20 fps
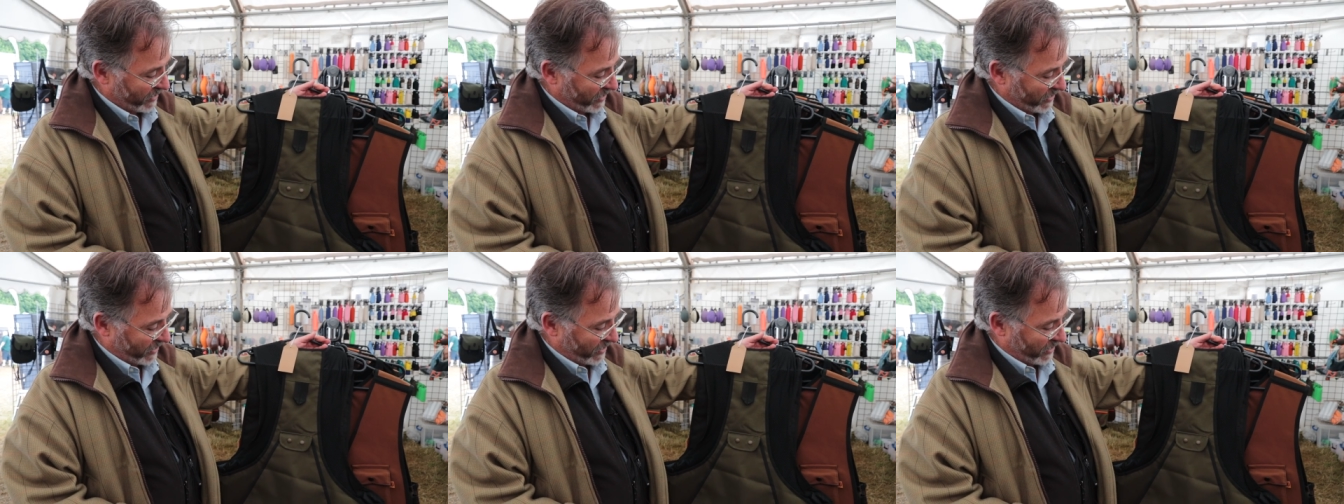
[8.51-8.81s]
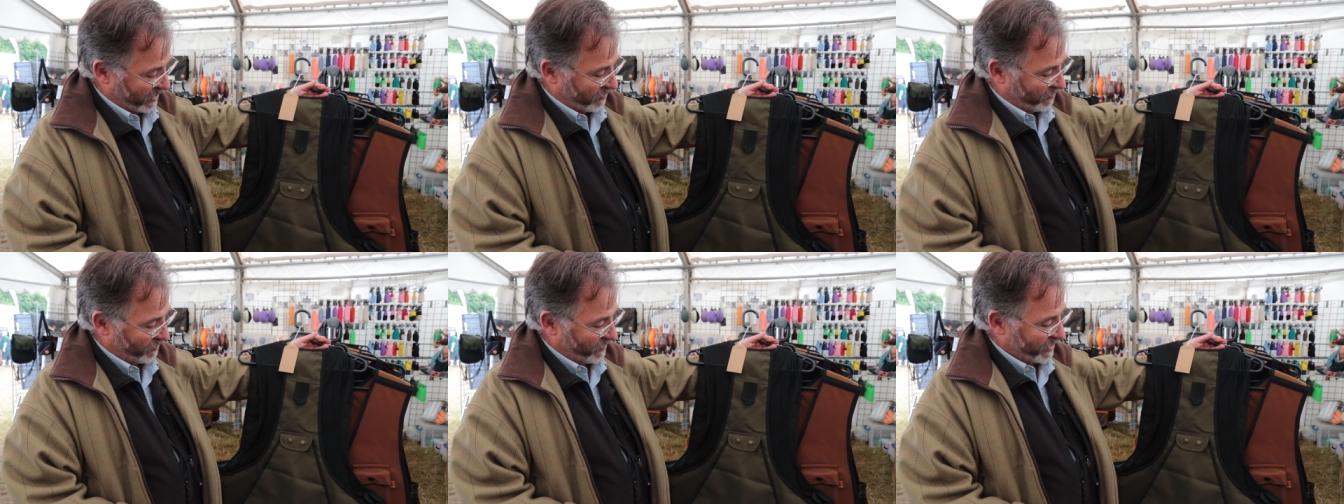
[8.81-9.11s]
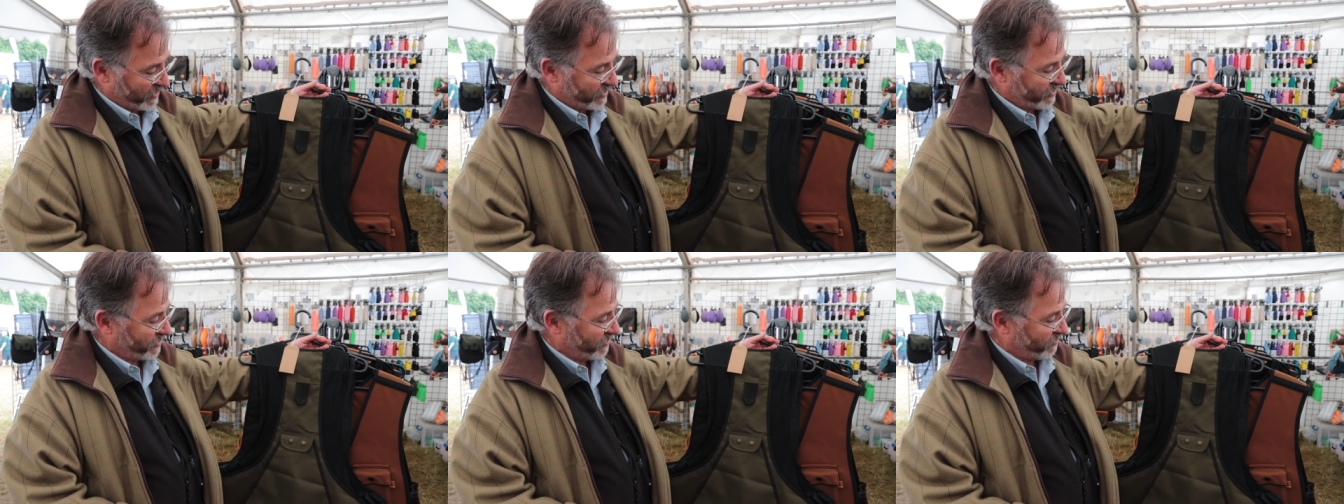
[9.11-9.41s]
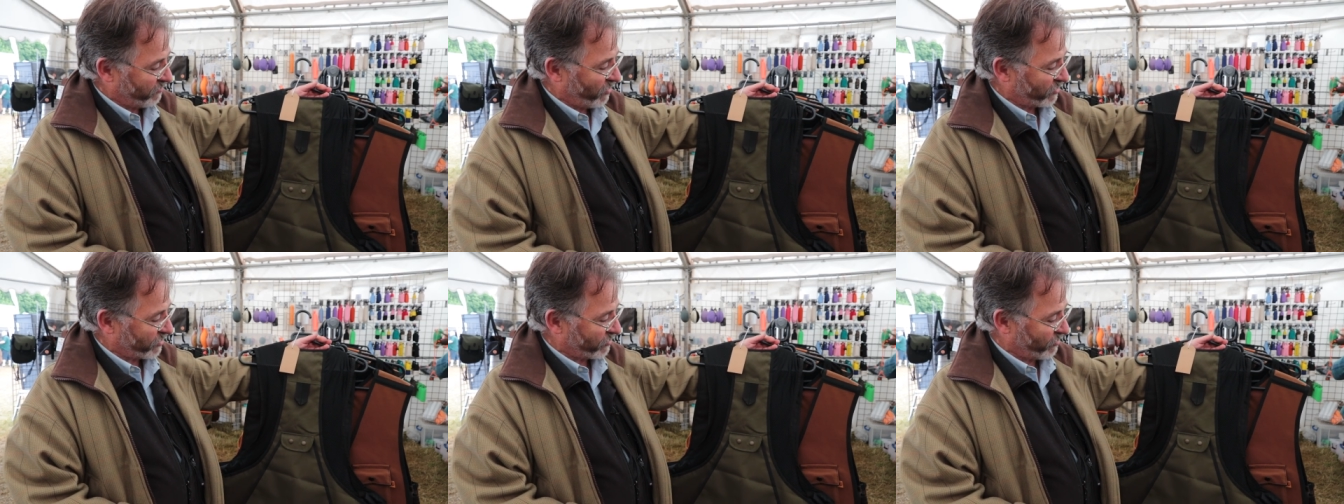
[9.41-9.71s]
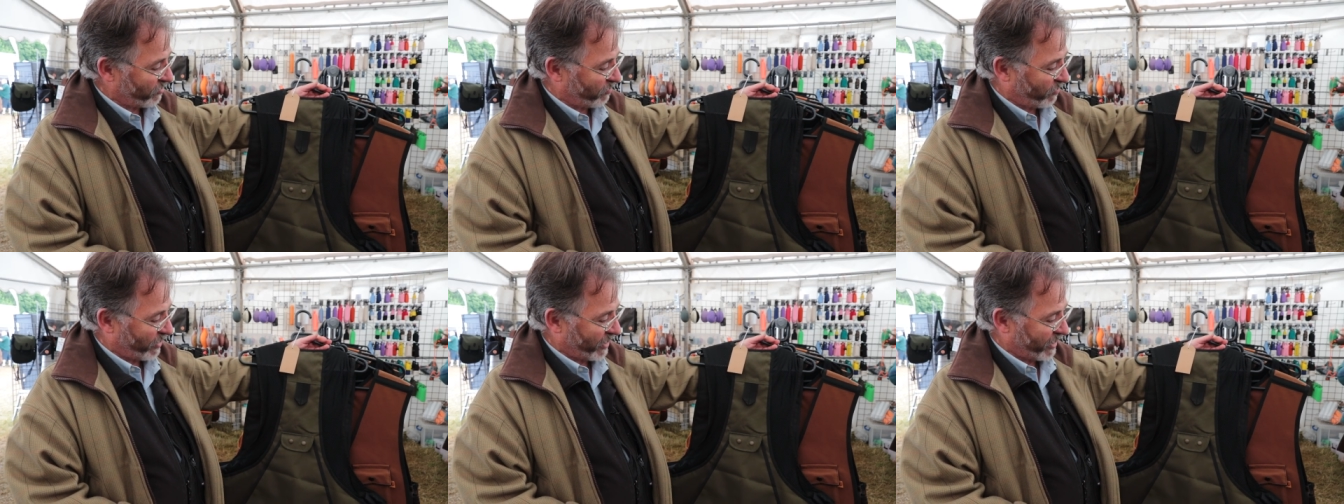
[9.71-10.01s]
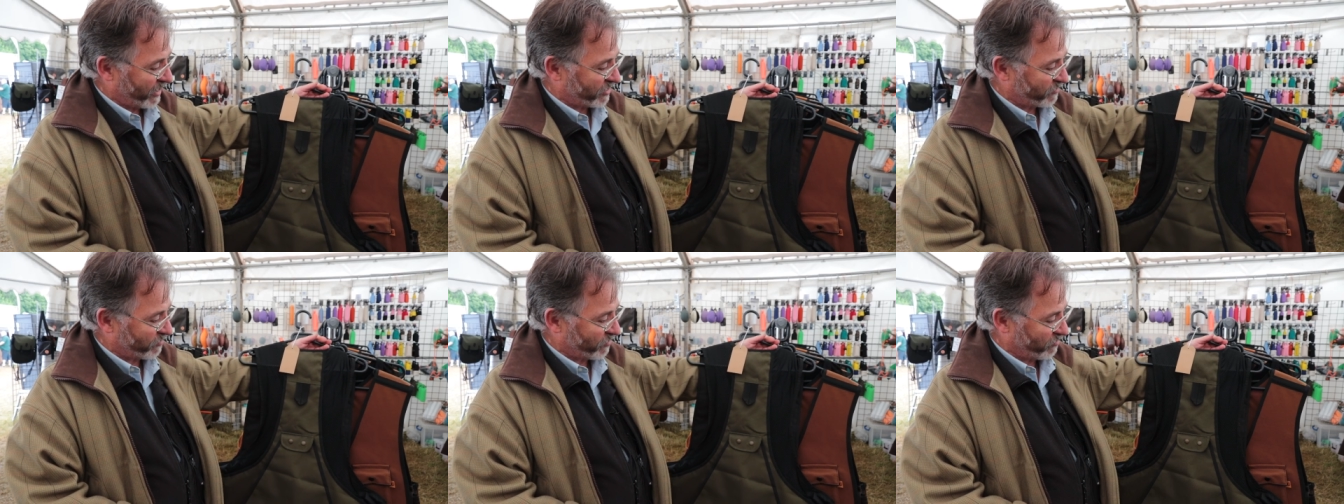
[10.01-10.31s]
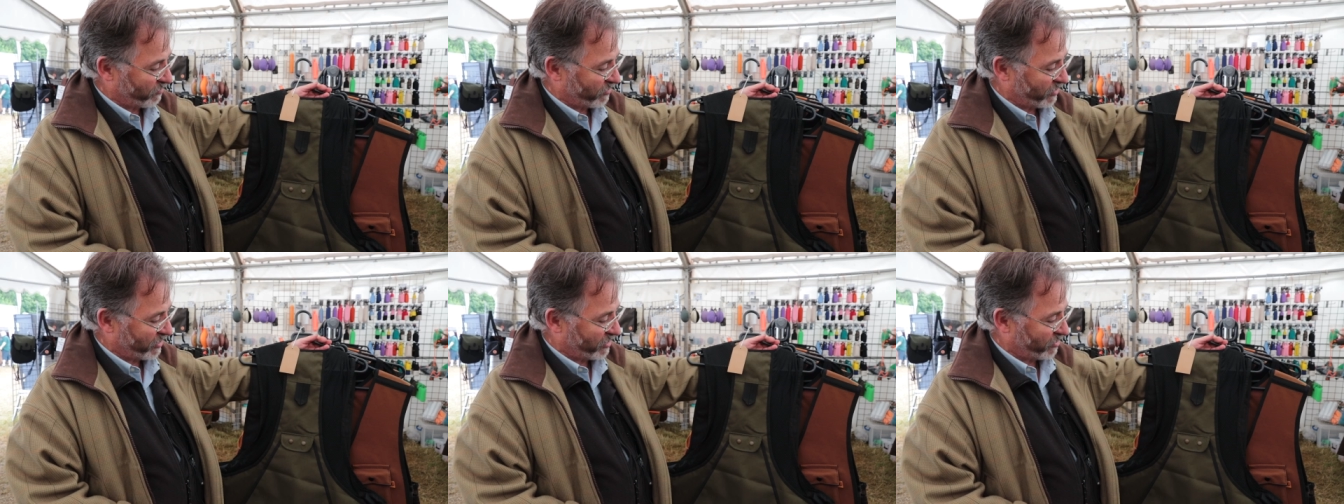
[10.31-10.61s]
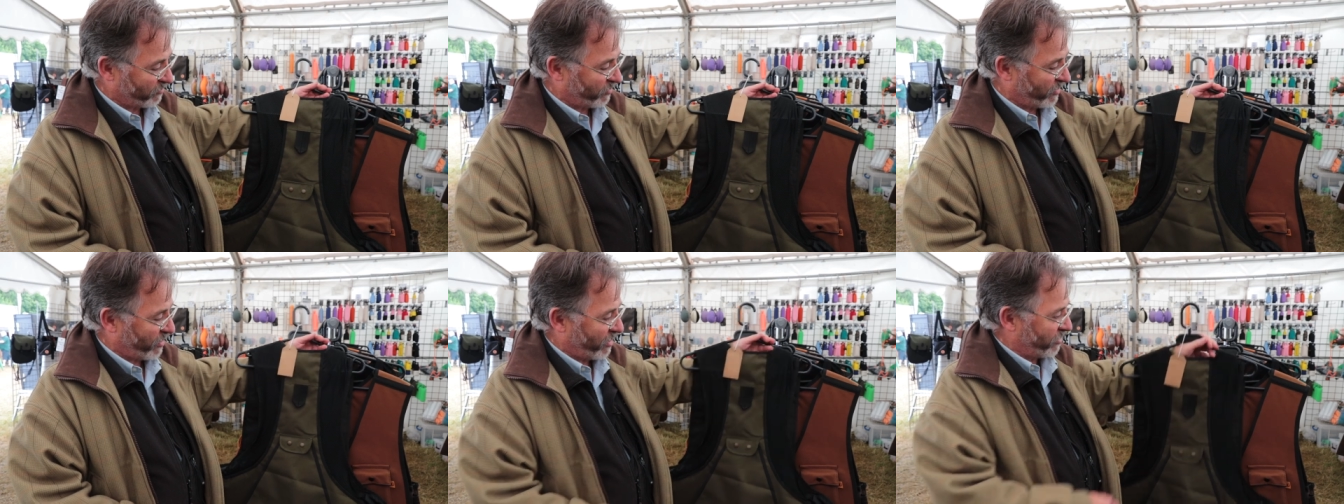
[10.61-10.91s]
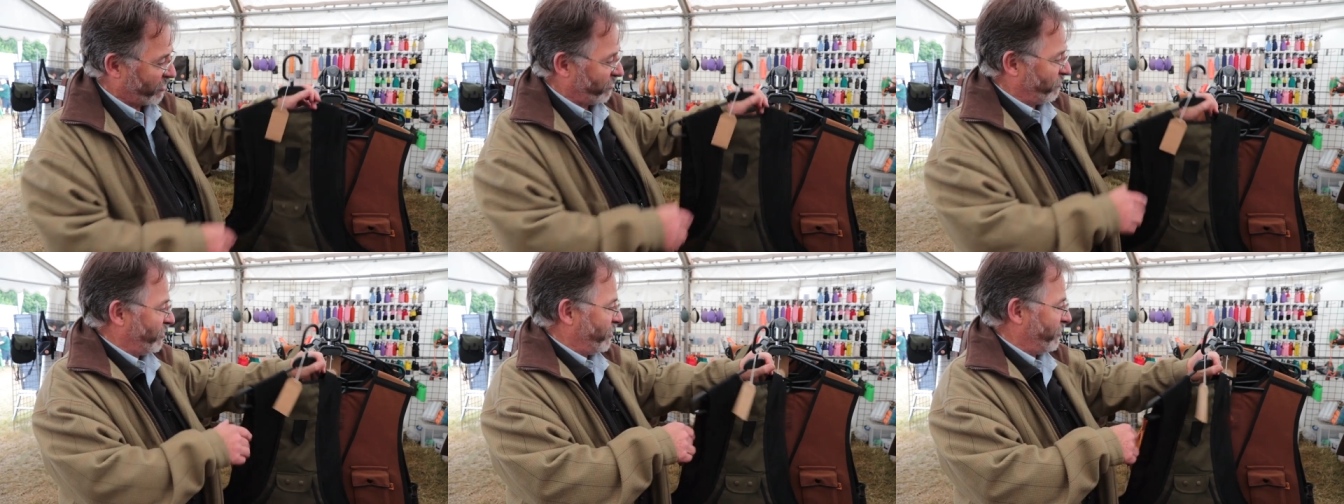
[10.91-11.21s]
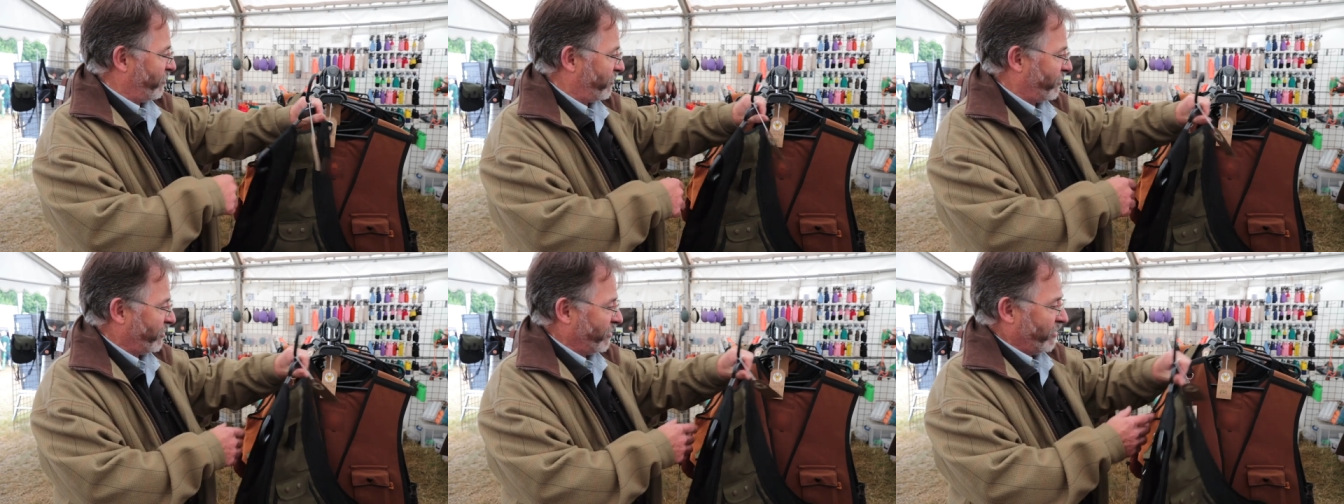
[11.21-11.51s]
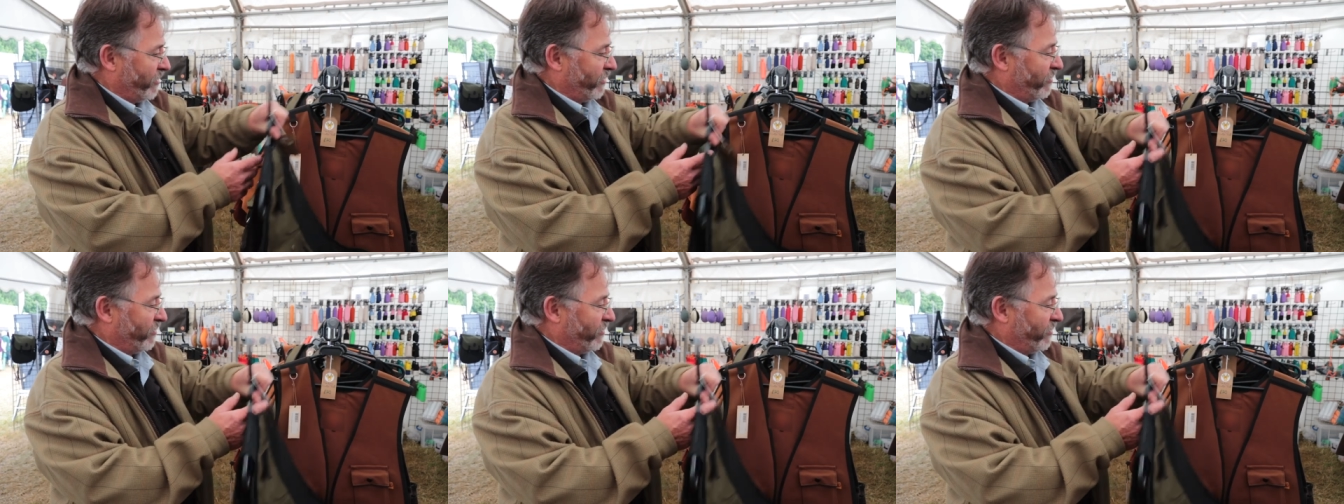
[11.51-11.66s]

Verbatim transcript: Um, it's not a replacement, but it's a partner with